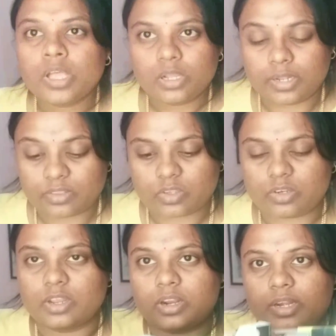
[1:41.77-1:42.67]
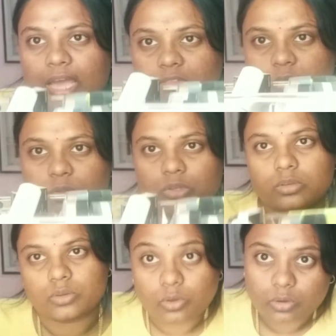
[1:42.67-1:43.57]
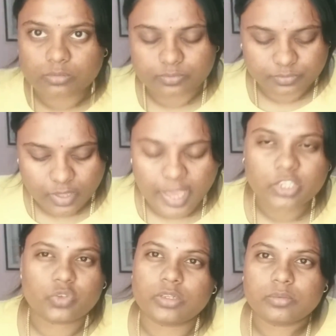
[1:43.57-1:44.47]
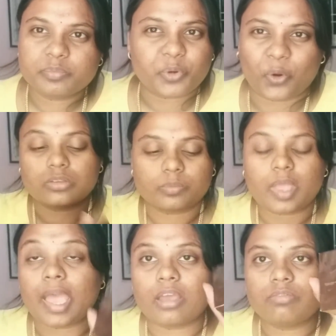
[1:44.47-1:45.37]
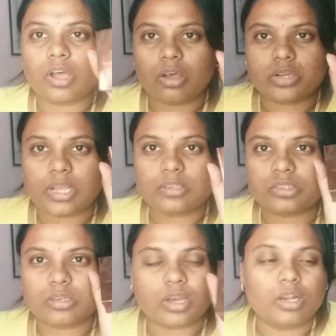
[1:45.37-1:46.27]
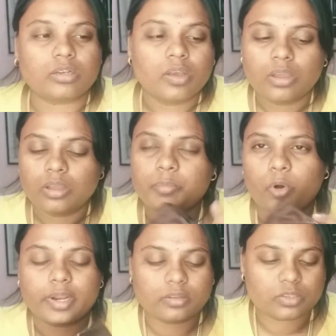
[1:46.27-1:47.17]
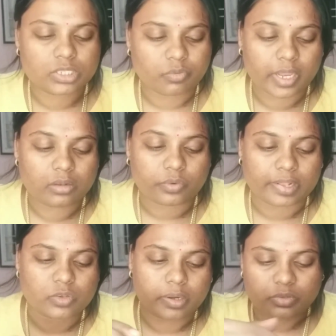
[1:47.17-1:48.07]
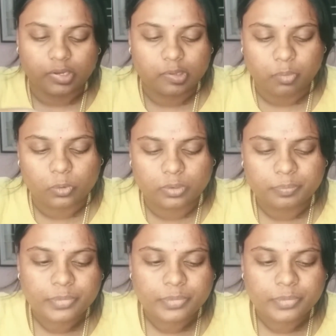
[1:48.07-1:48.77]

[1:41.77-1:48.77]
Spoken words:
Let's dive into the actual product. I have Hourglass Cult product. This is a very transparent setting powder.